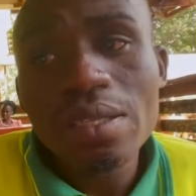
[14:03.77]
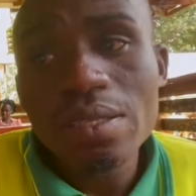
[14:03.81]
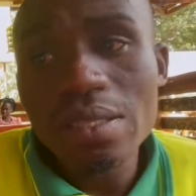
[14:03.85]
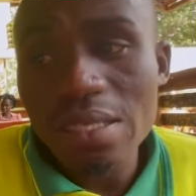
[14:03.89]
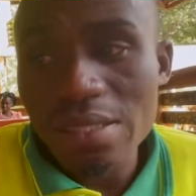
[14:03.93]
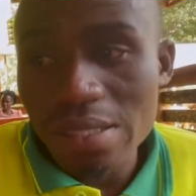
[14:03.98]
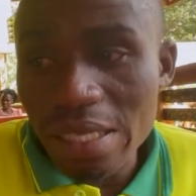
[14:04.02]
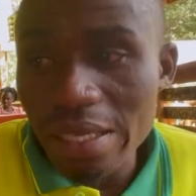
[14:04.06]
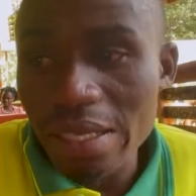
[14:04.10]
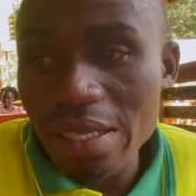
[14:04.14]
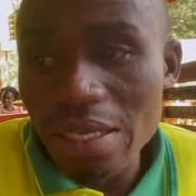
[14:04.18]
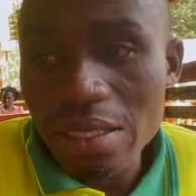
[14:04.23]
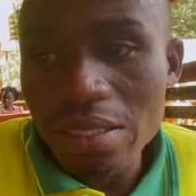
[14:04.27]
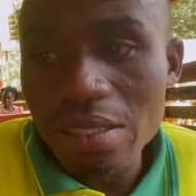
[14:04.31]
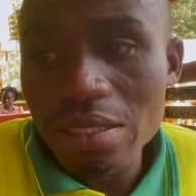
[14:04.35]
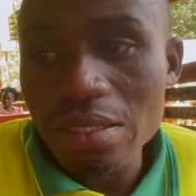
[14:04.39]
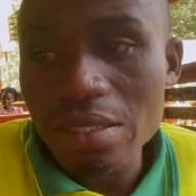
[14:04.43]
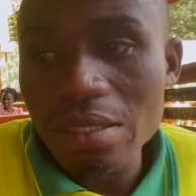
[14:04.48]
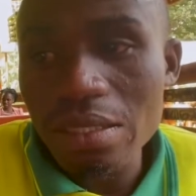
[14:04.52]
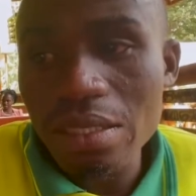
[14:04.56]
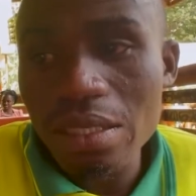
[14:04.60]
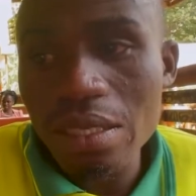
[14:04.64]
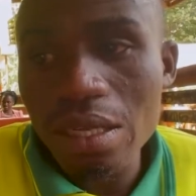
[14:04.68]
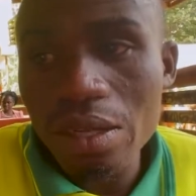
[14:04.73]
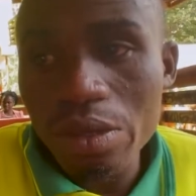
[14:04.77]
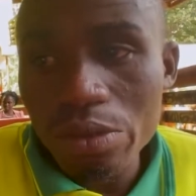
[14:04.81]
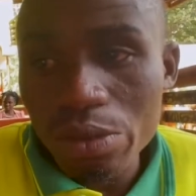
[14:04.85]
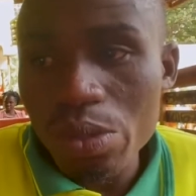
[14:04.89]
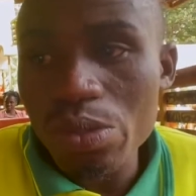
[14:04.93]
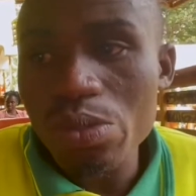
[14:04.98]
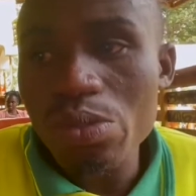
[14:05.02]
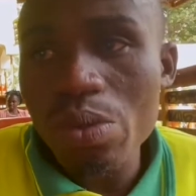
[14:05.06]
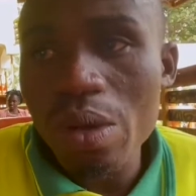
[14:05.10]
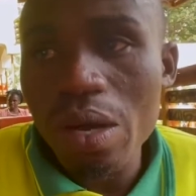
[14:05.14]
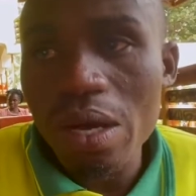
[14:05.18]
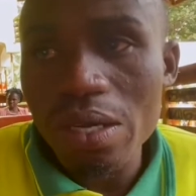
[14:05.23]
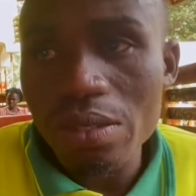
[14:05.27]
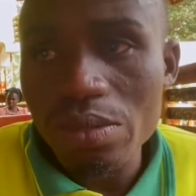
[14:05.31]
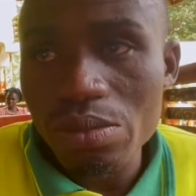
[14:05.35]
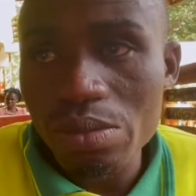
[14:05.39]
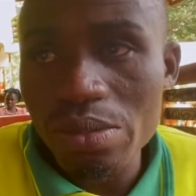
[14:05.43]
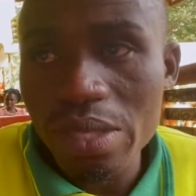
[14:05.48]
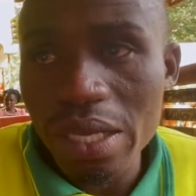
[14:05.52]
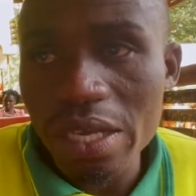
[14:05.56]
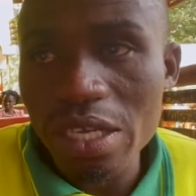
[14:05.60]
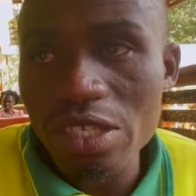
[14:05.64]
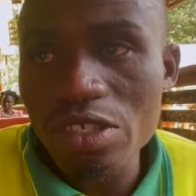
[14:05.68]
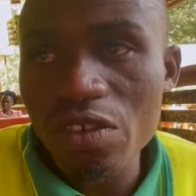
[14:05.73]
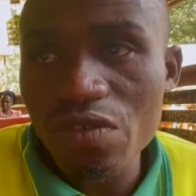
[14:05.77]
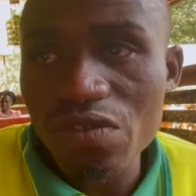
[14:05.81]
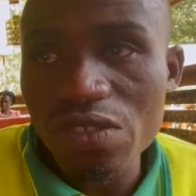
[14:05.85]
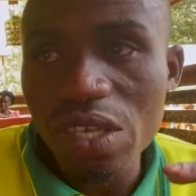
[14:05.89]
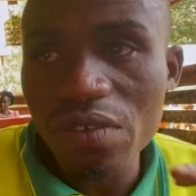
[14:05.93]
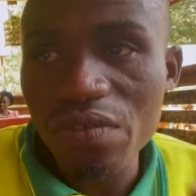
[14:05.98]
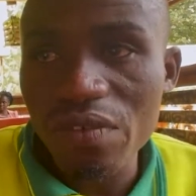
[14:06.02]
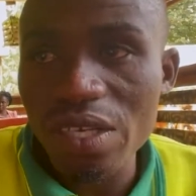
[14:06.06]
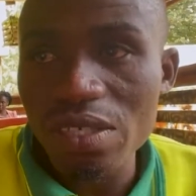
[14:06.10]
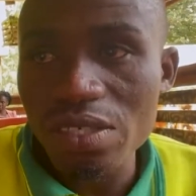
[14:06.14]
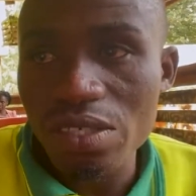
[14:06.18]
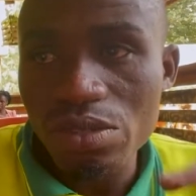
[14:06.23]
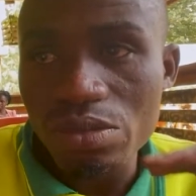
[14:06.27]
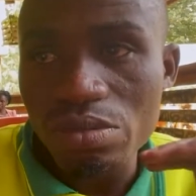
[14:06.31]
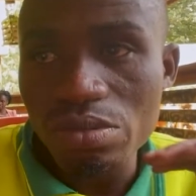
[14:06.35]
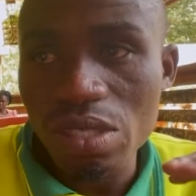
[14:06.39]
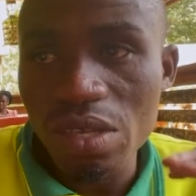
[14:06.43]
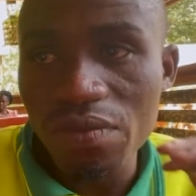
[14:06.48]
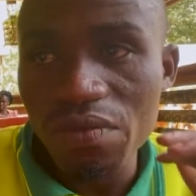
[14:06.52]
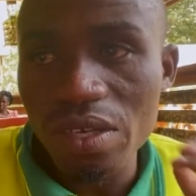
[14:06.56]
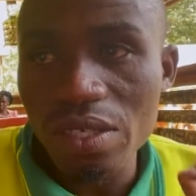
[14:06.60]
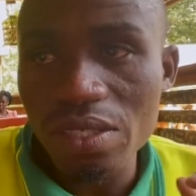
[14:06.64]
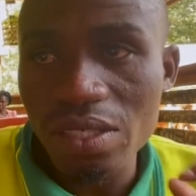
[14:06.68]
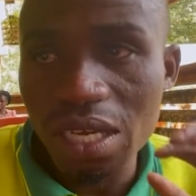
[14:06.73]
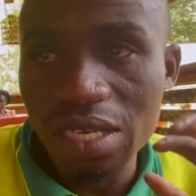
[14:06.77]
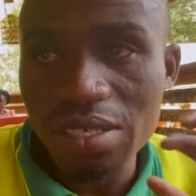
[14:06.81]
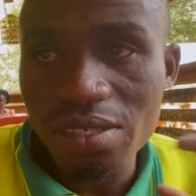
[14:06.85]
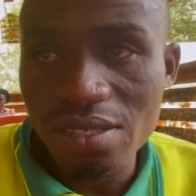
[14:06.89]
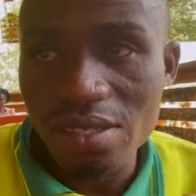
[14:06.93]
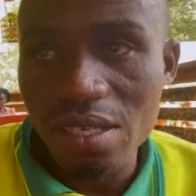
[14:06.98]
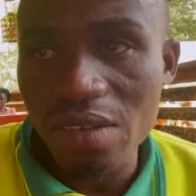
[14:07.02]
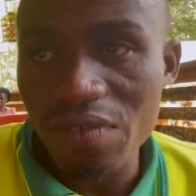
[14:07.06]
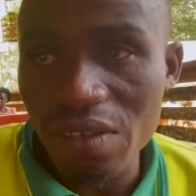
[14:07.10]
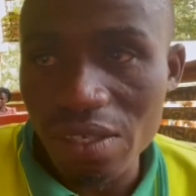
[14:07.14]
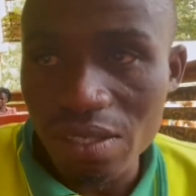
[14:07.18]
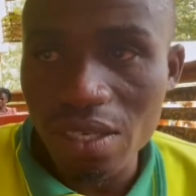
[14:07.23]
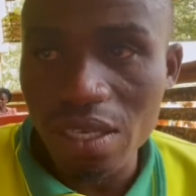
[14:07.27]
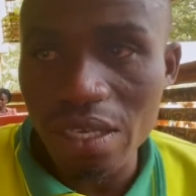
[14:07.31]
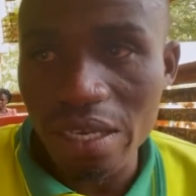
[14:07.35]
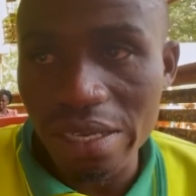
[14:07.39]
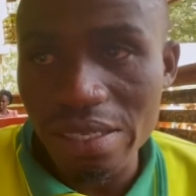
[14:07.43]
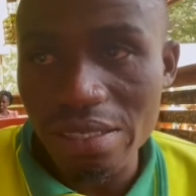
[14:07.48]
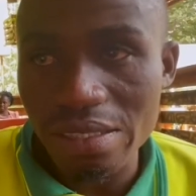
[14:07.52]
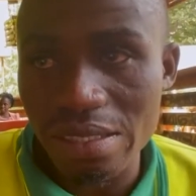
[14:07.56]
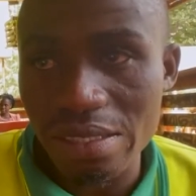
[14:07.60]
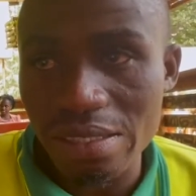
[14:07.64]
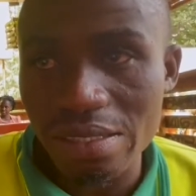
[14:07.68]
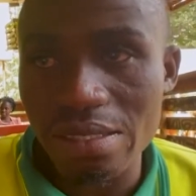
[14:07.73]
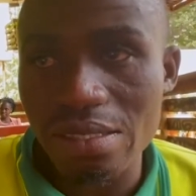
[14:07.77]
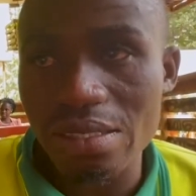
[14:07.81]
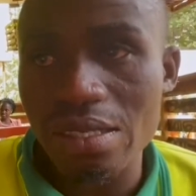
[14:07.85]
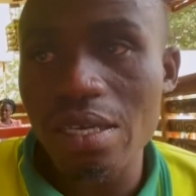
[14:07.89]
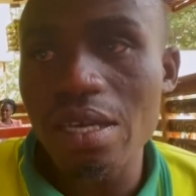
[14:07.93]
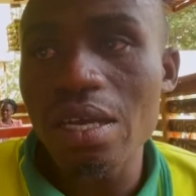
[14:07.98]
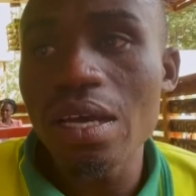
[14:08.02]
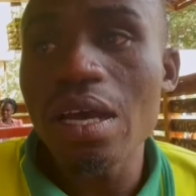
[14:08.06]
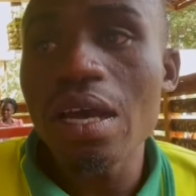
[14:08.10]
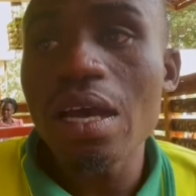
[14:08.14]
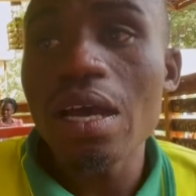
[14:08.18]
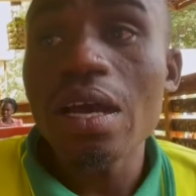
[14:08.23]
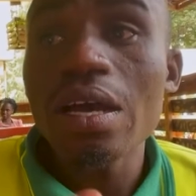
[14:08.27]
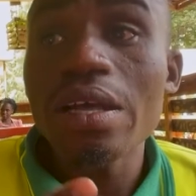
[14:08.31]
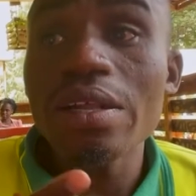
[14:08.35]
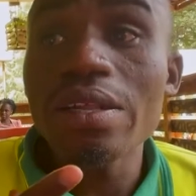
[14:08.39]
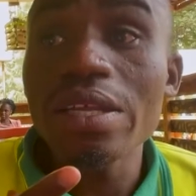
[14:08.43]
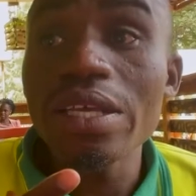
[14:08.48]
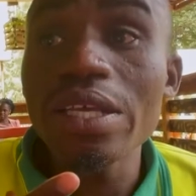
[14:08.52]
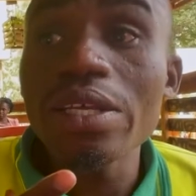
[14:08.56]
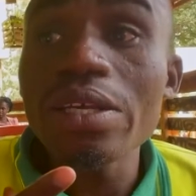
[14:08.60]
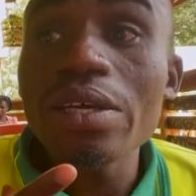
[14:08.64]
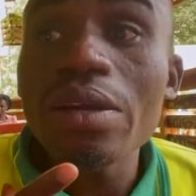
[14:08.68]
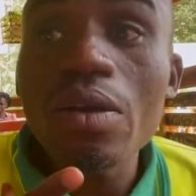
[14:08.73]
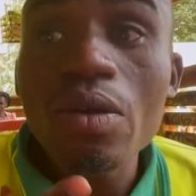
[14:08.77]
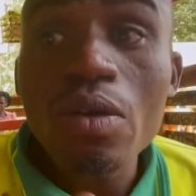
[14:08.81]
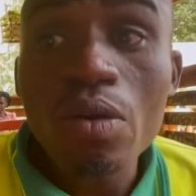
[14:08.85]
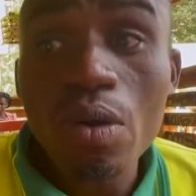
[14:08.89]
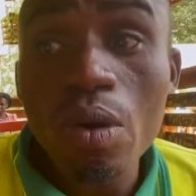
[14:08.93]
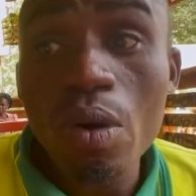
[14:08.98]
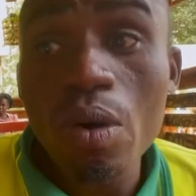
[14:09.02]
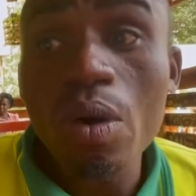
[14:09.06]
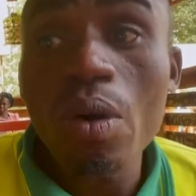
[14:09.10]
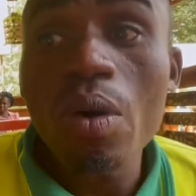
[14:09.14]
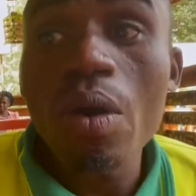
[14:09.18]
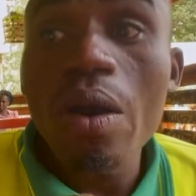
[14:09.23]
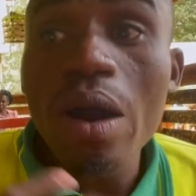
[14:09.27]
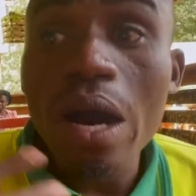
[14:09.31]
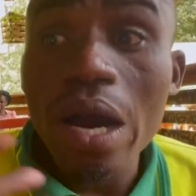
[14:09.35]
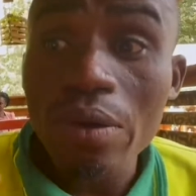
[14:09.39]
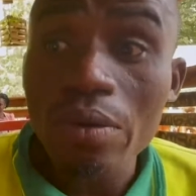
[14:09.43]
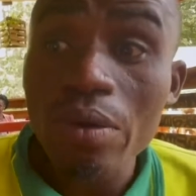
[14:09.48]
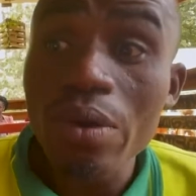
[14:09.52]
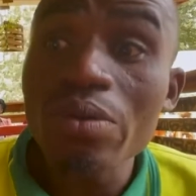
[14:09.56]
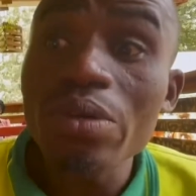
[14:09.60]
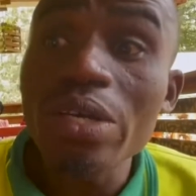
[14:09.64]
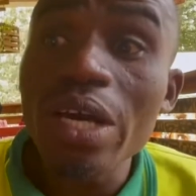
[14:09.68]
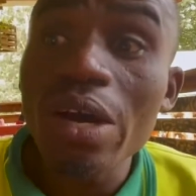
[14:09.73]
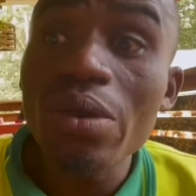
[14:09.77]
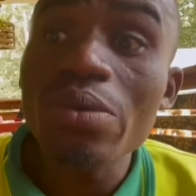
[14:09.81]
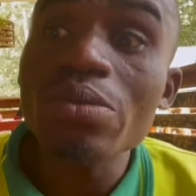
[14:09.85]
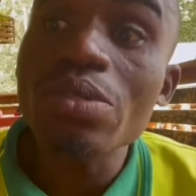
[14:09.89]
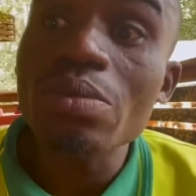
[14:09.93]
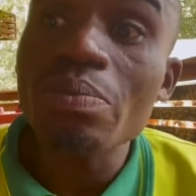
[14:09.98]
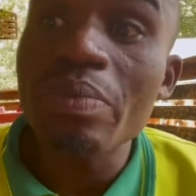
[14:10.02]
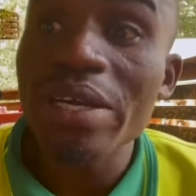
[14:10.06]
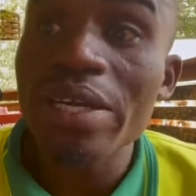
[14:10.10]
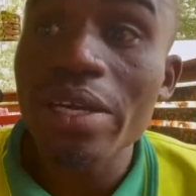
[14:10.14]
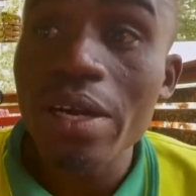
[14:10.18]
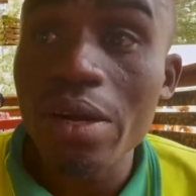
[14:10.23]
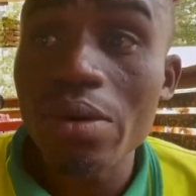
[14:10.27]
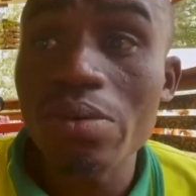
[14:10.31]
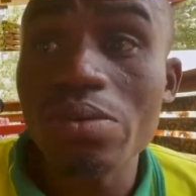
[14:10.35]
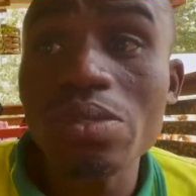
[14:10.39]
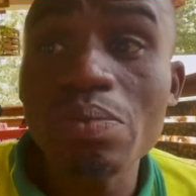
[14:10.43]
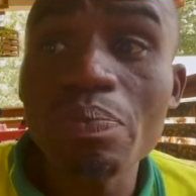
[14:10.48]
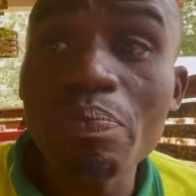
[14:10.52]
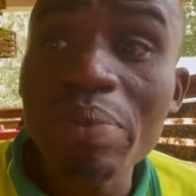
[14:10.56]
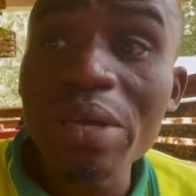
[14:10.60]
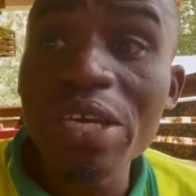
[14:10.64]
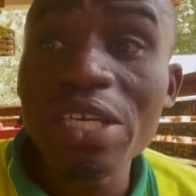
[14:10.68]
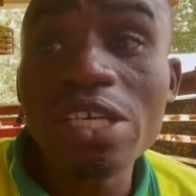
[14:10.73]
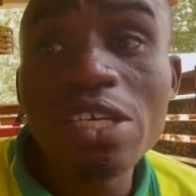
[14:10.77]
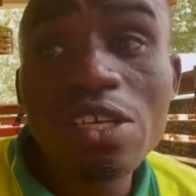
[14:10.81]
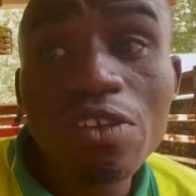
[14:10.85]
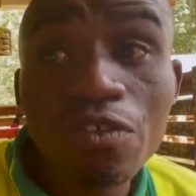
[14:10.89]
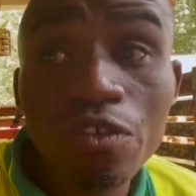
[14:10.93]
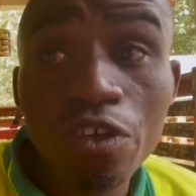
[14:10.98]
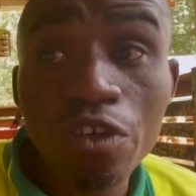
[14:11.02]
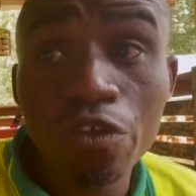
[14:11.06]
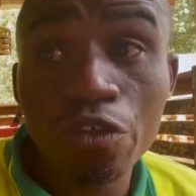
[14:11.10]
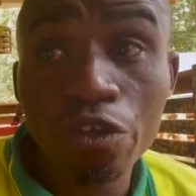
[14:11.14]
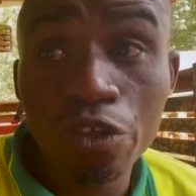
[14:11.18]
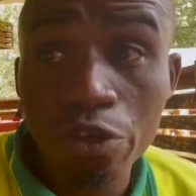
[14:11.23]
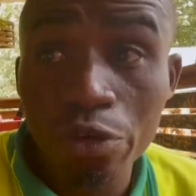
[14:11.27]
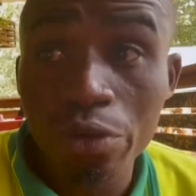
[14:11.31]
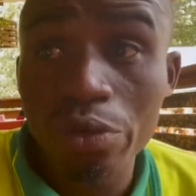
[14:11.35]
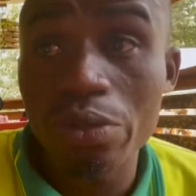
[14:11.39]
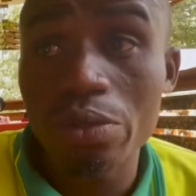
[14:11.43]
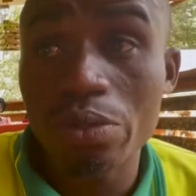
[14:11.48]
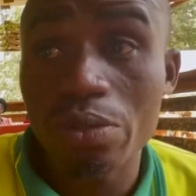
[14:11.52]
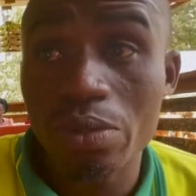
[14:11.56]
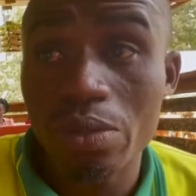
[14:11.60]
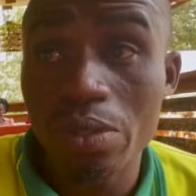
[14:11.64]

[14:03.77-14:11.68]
The secondary those who are to the age of 70 to 70 and 70, 80s, they go around house by house begging for food.